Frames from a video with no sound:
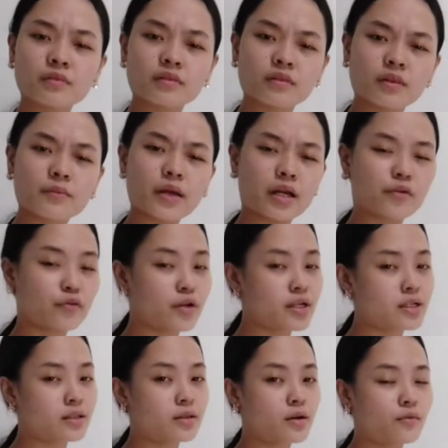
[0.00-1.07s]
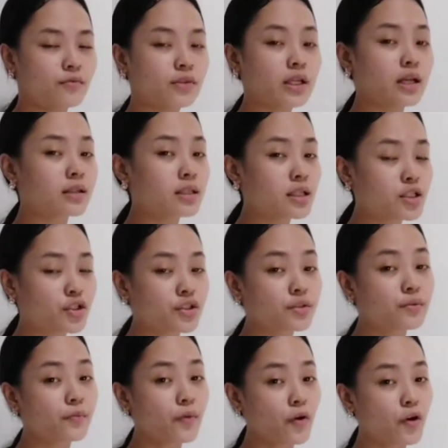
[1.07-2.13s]
but the weight of the
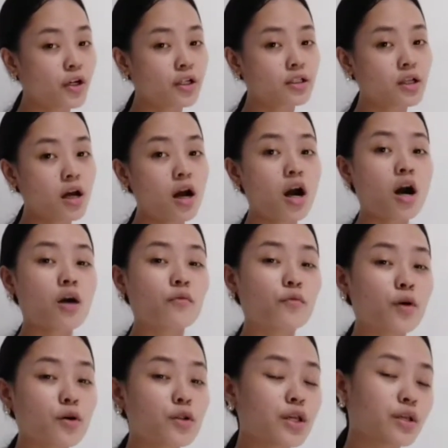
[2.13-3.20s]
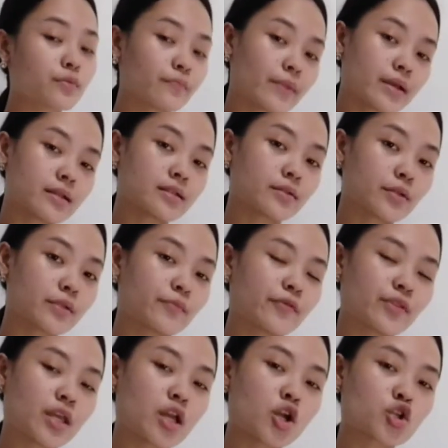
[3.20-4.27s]
additional floors only made the
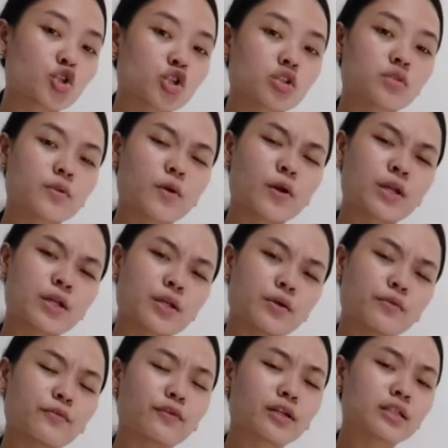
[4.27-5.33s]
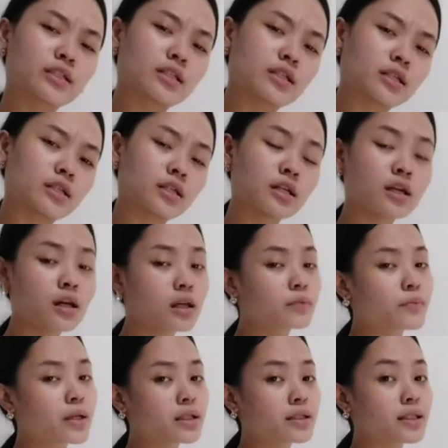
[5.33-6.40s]
foundation sink further,
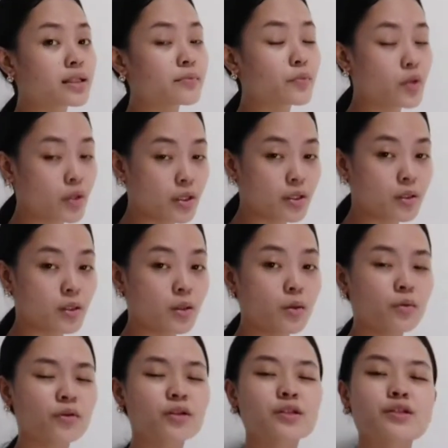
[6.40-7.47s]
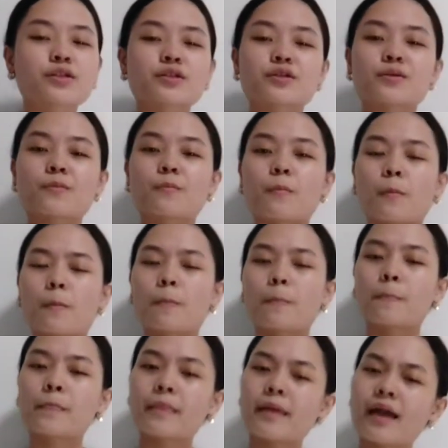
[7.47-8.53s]
making the lean worse.
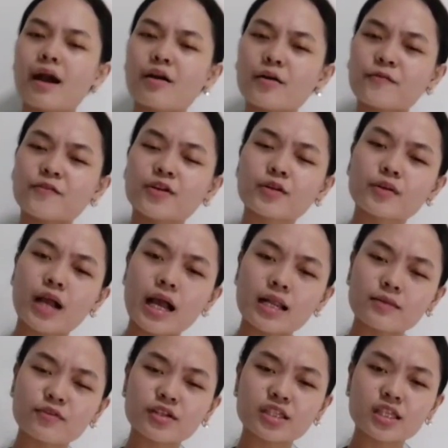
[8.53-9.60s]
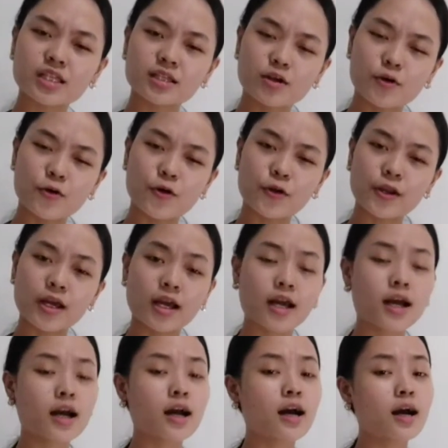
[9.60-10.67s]
Having done what they could,
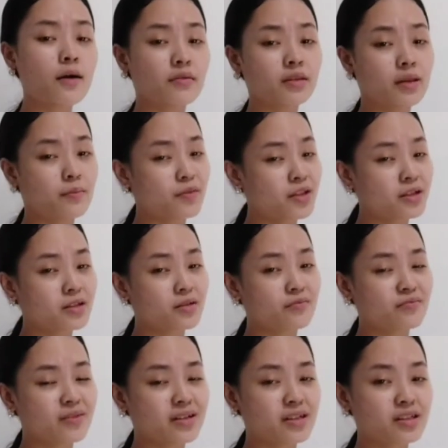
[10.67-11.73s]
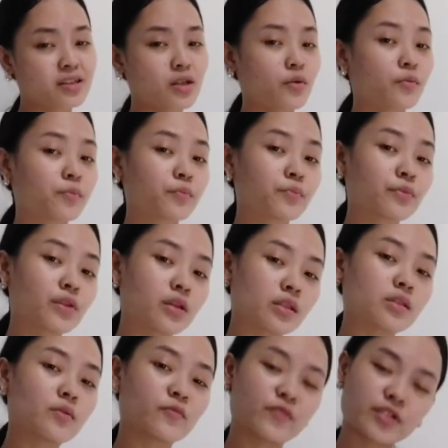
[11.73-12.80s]
the builders finished up
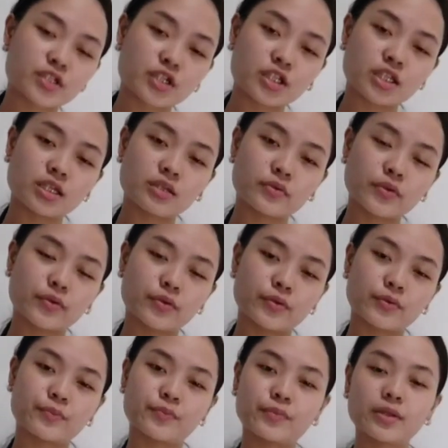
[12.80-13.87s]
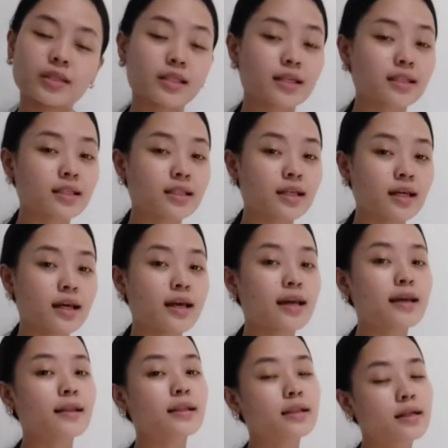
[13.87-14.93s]
and officially completed
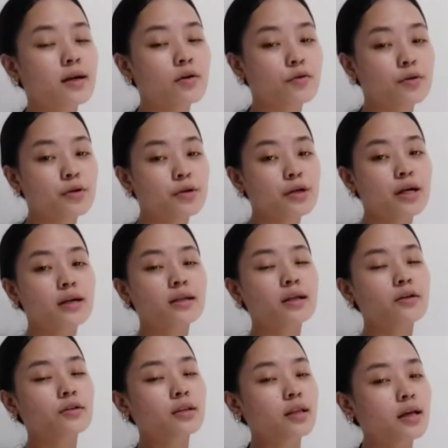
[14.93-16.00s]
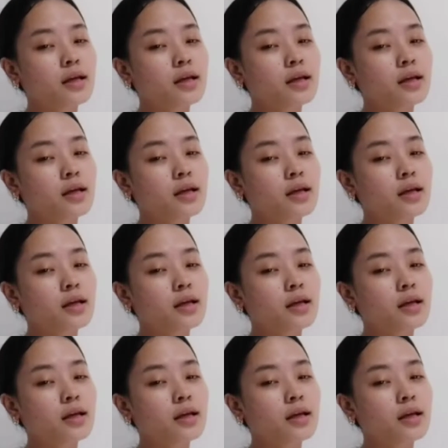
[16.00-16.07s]
the tower around